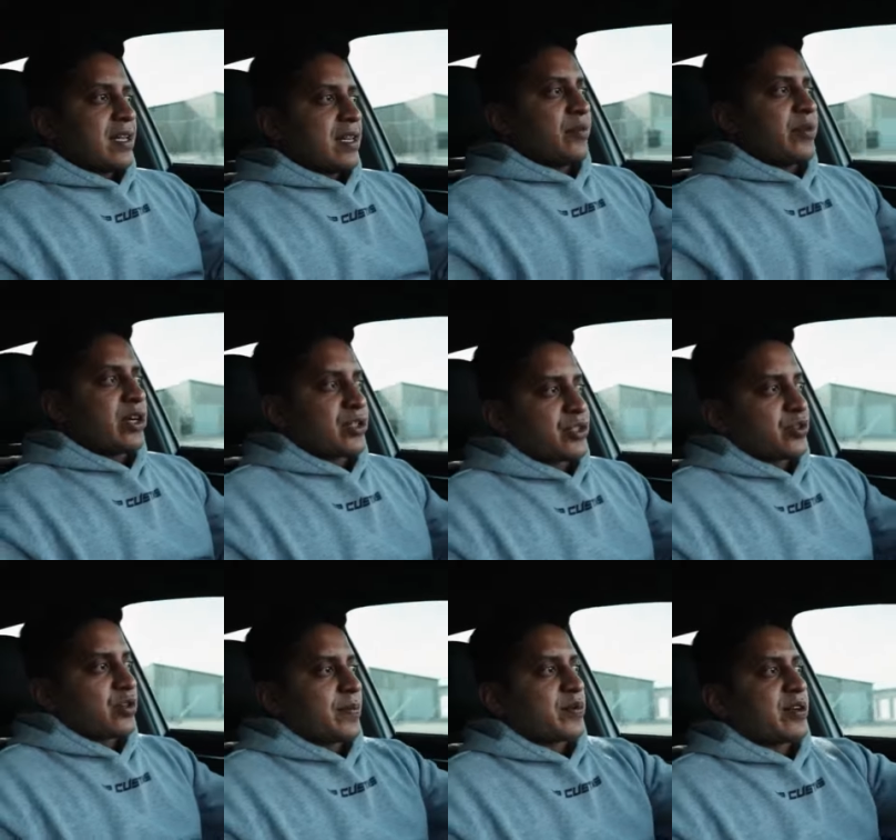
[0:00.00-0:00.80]
And we
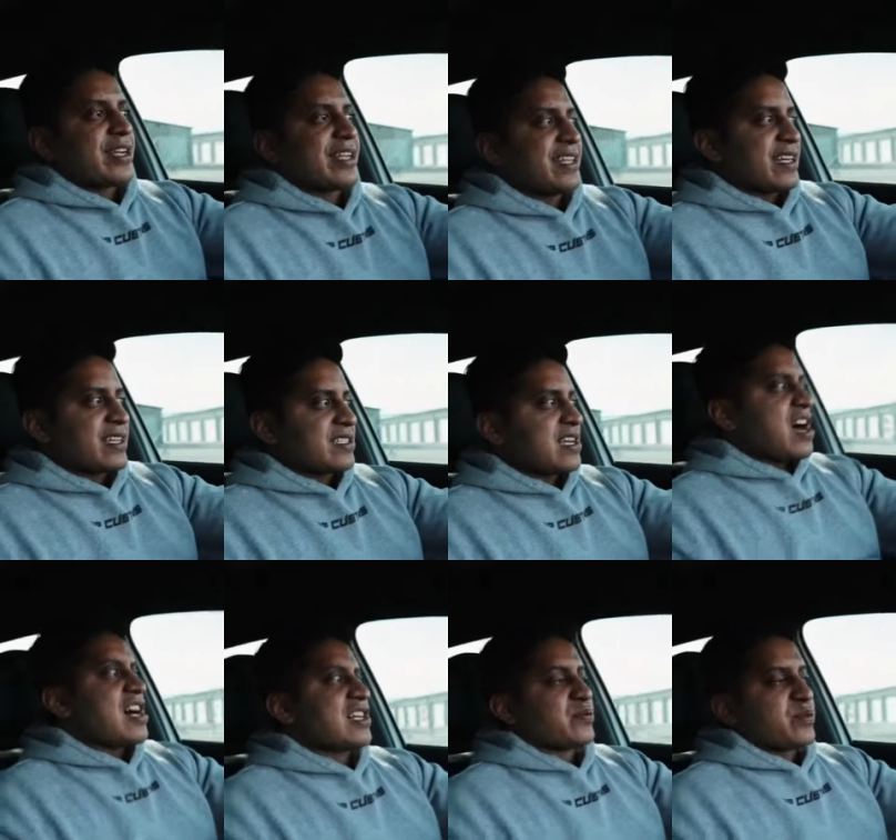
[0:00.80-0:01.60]
also upgraded the
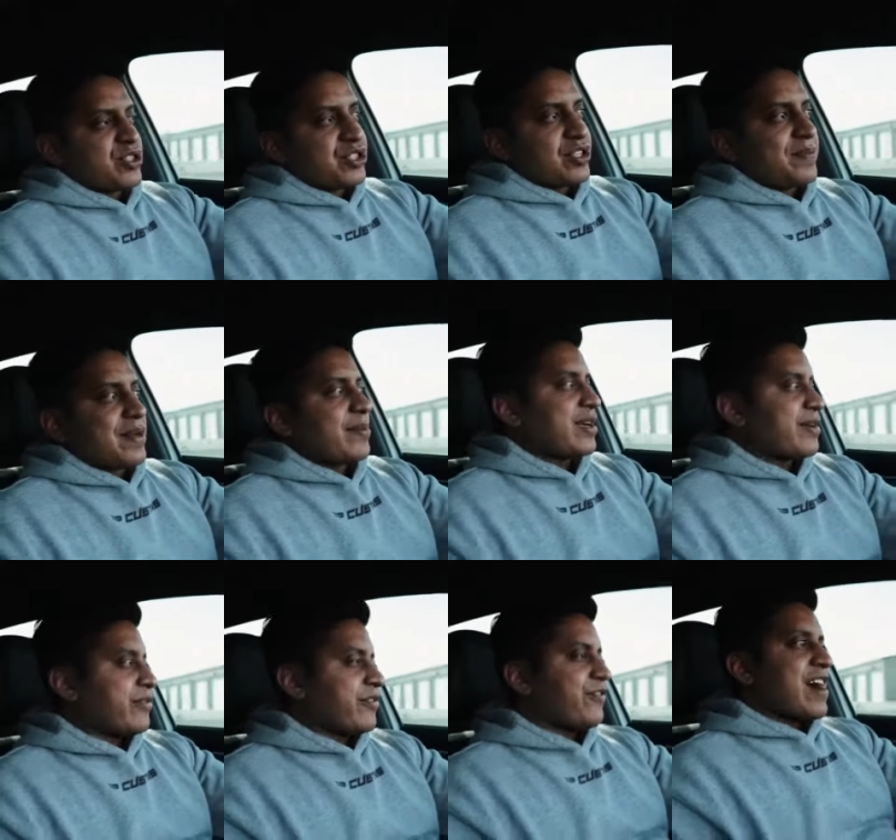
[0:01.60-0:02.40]
exhaust, which should maybe
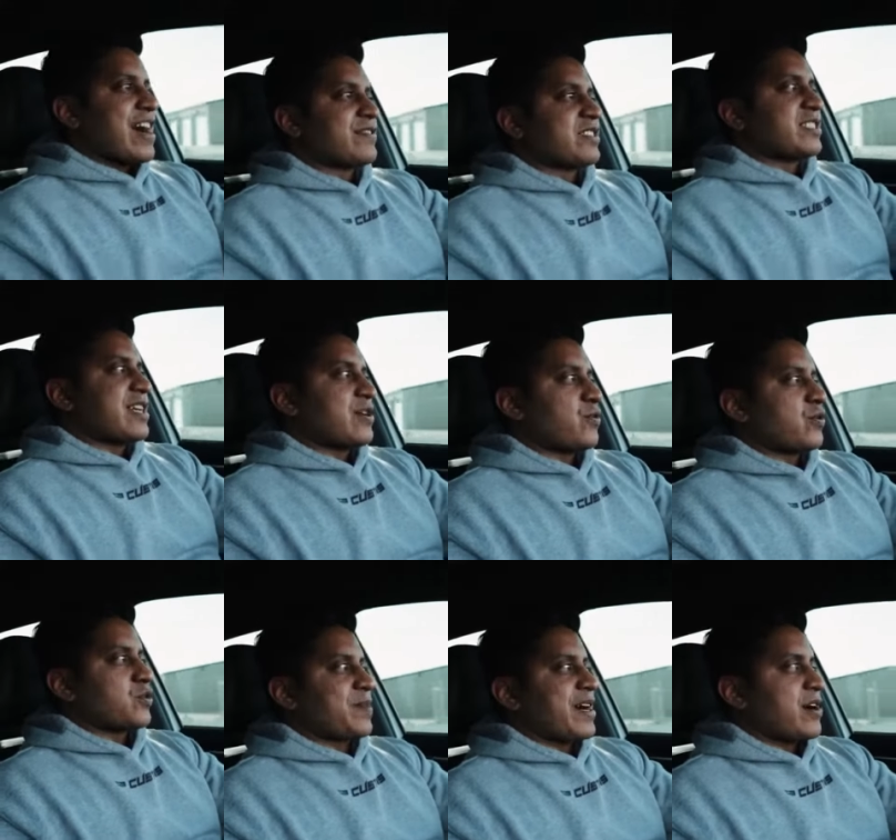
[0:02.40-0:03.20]
give it 5 to 10
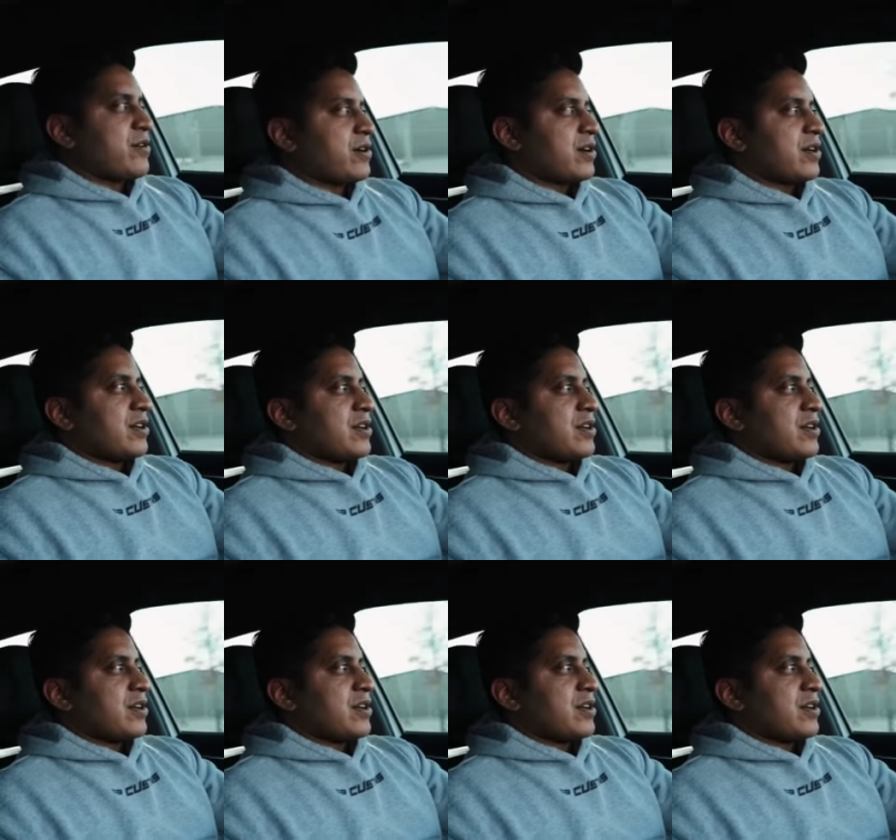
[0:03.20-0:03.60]
horsepower.